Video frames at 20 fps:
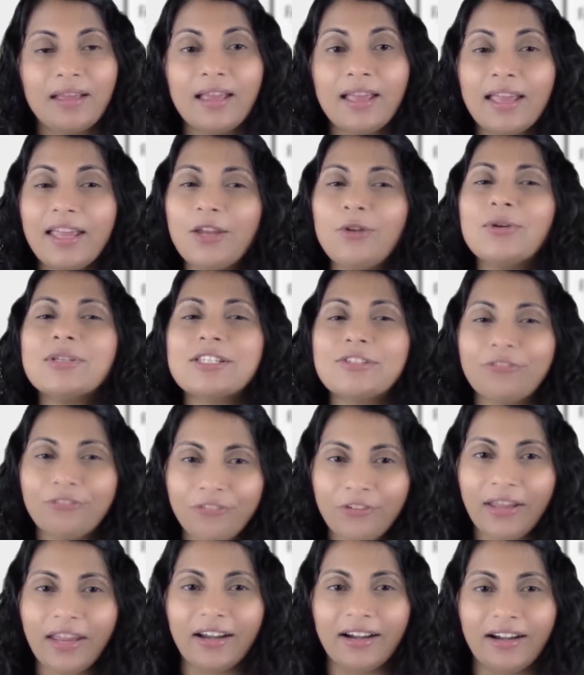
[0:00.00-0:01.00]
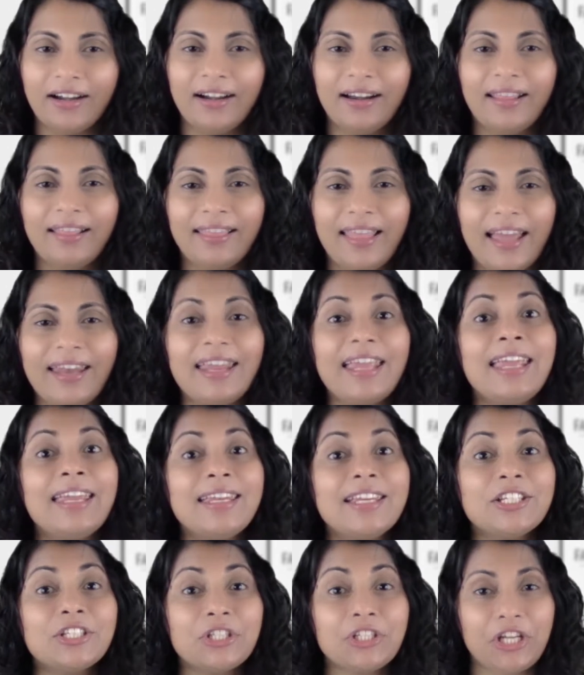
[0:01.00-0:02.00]
It was fear that
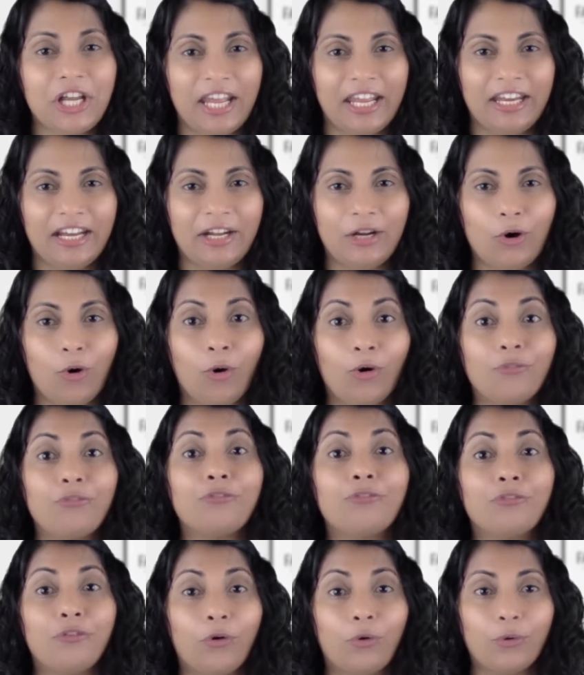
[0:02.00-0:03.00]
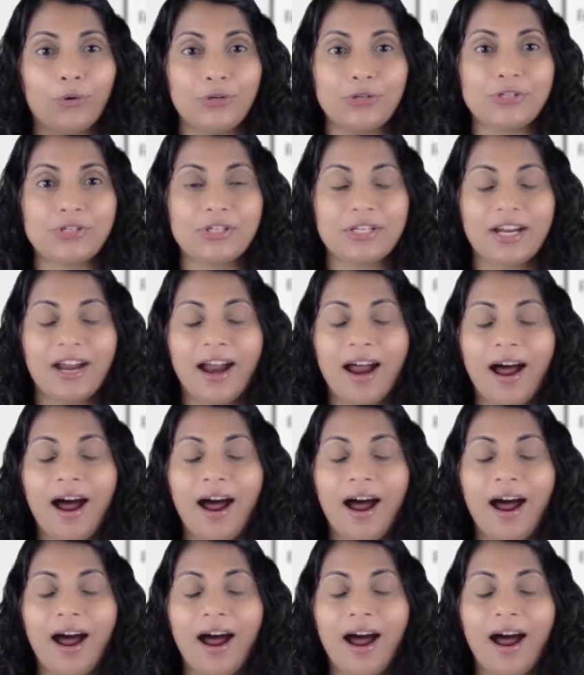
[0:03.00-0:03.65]
initiated or forced